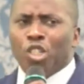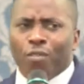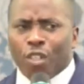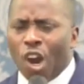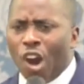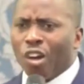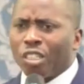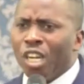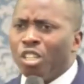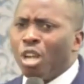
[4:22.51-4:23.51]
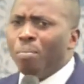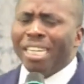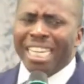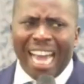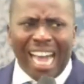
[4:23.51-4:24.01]
of God
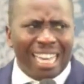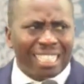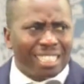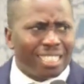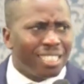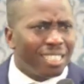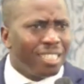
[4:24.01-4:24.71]
somebody has,